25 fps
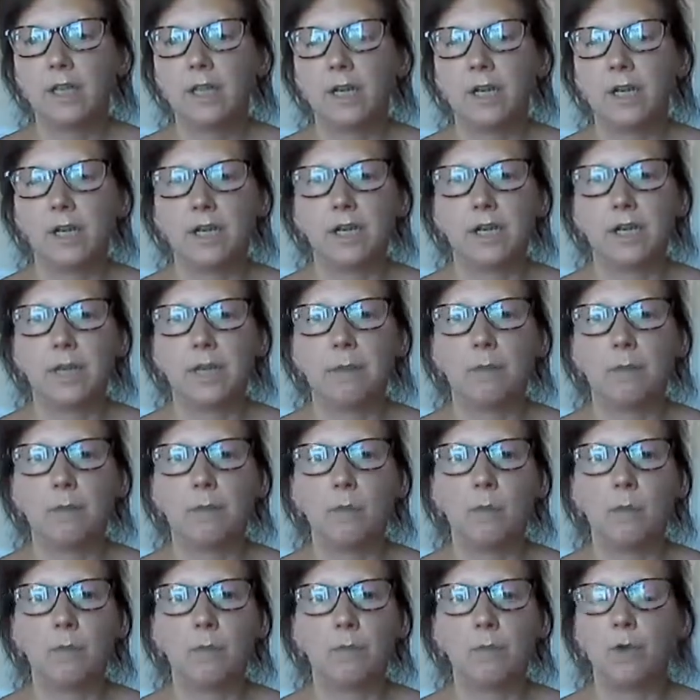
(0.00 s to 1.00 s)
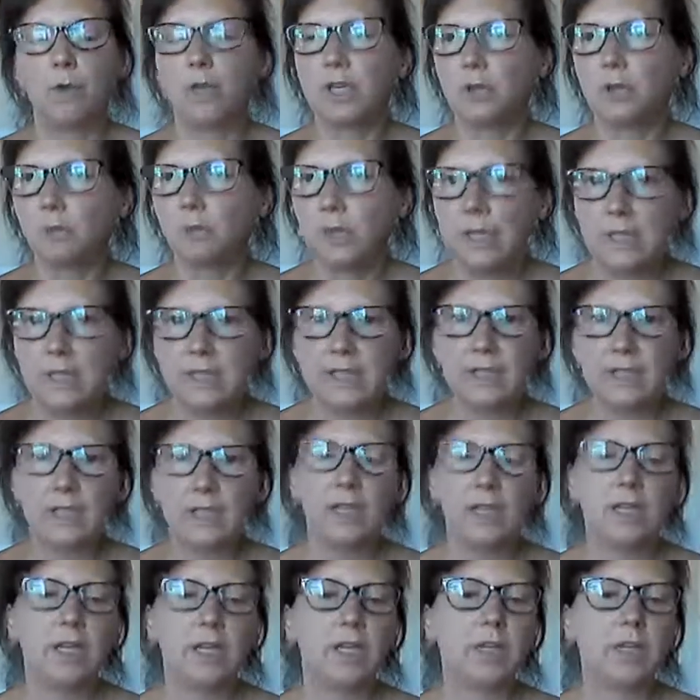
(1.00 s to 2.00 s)
with what you're
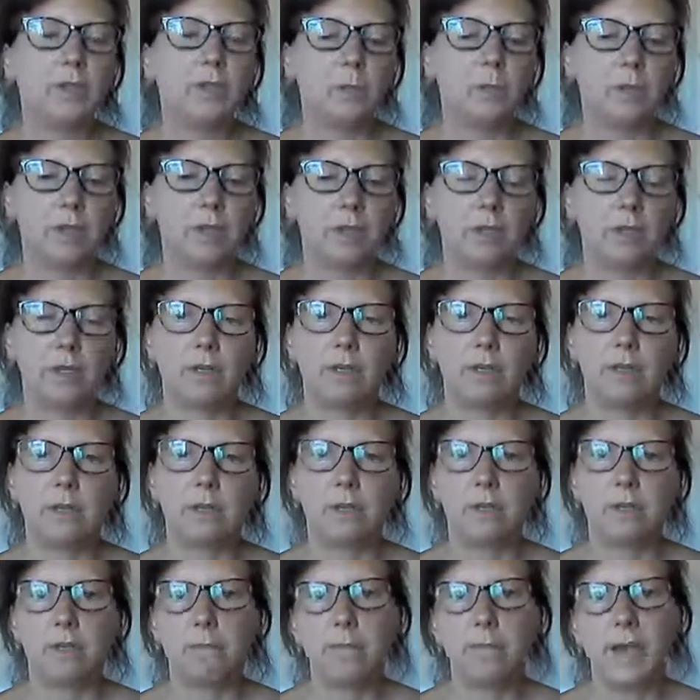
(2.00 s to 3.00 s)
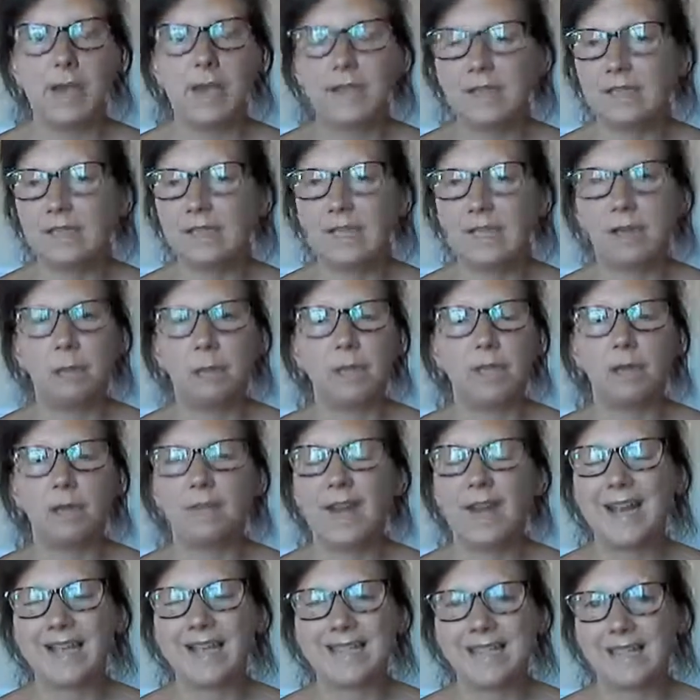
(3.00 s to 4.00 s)
eating, with your mindset, with
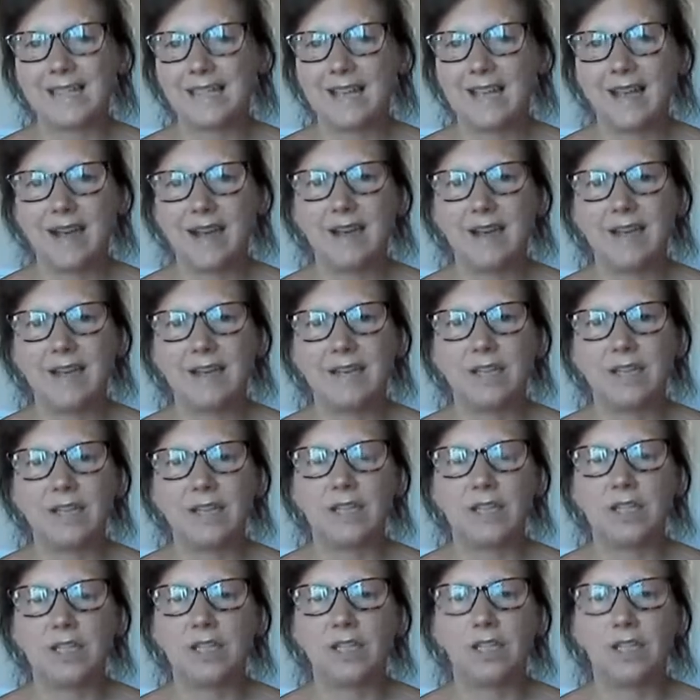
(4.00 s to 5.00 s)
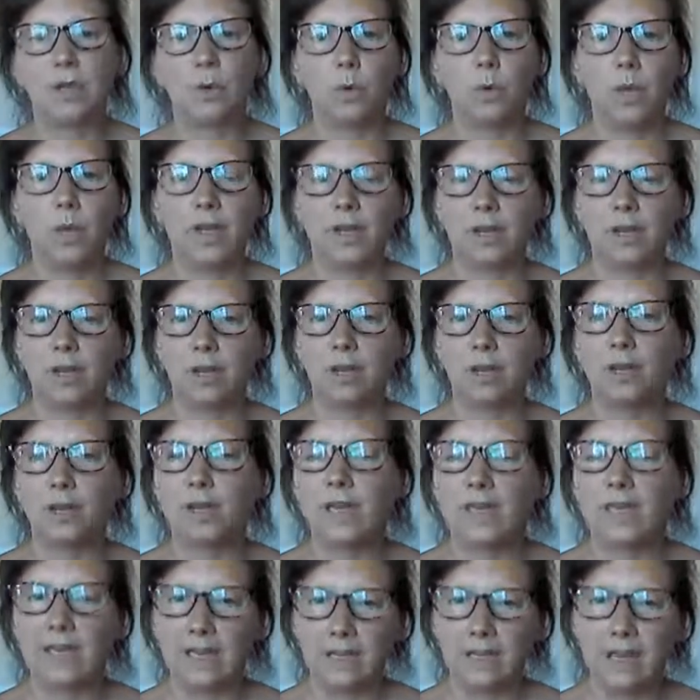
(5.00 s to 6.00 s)
your exercise, and
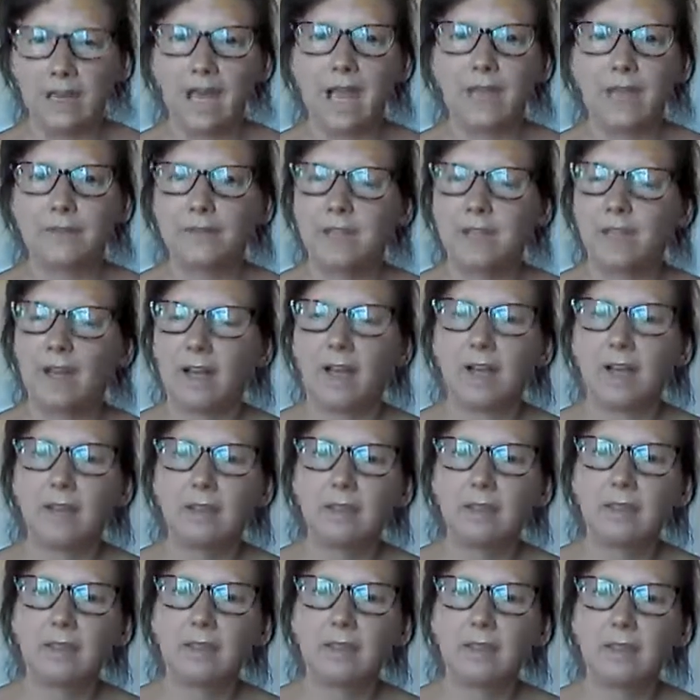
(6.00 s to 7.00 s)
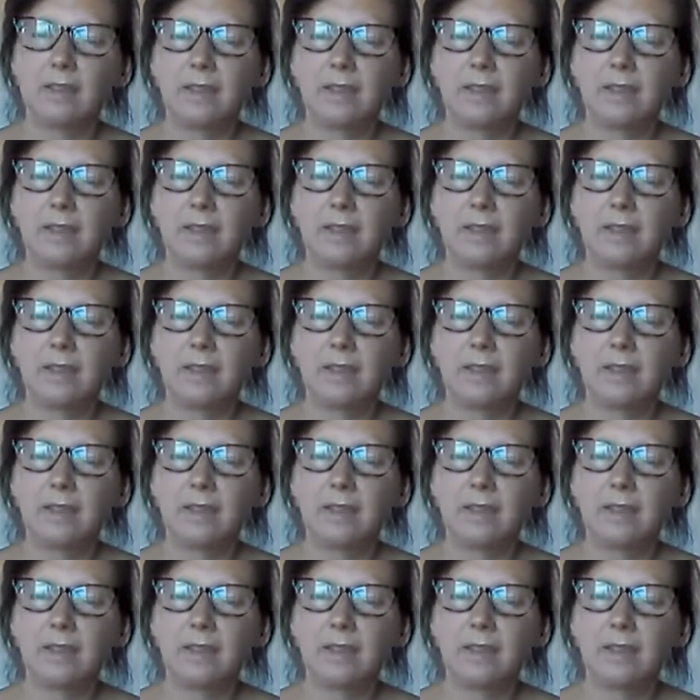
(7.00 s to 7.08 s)
looking at your lifestyle,